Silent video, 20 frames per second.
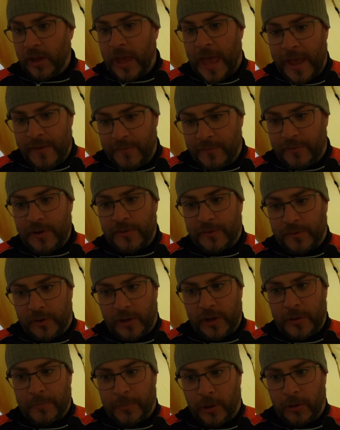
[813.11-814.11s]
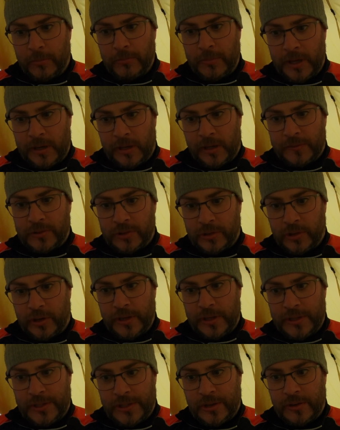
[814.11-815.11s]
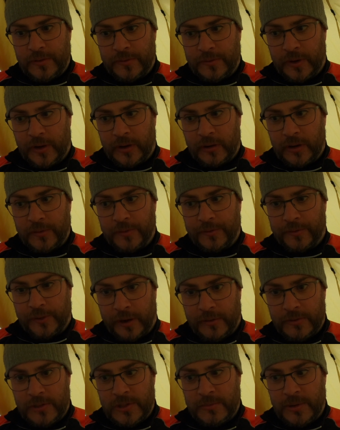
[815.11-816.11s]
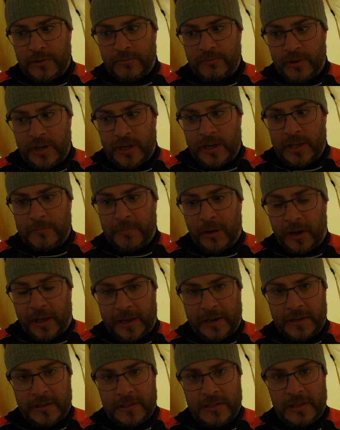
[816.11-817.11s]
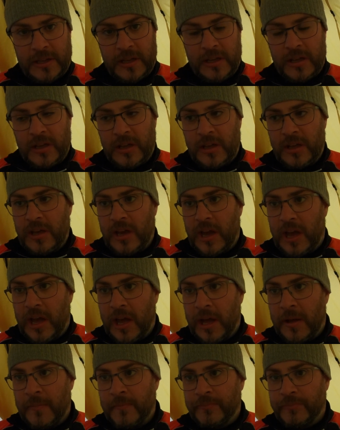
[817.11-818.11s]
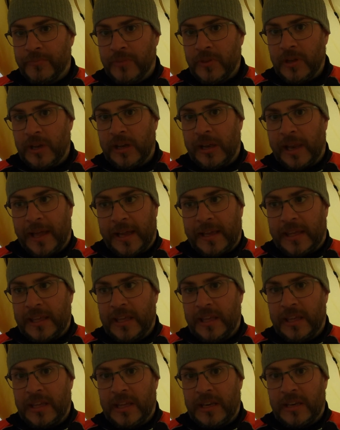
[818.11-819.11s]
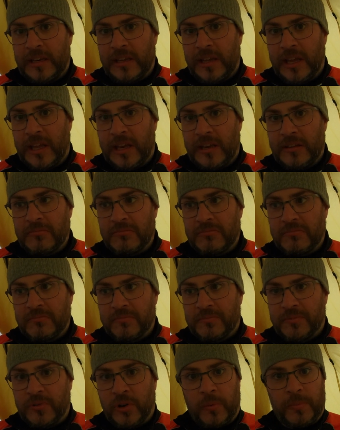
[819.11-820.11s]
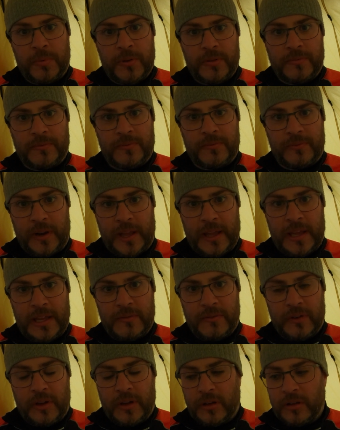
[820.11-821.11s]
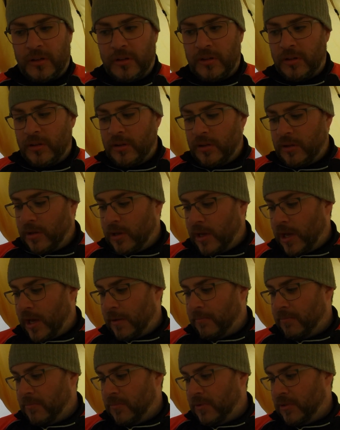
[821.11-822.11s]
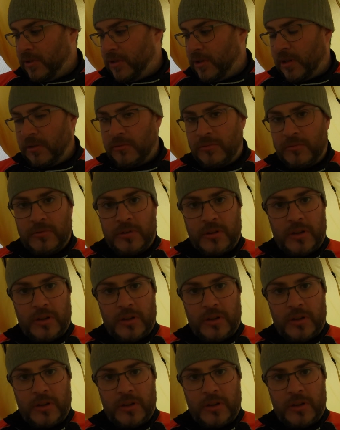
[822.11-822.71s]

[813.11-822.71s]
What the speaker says: Every fire pot meal I've tried so far I've found to be really bland, lacking in proper flavour, you know,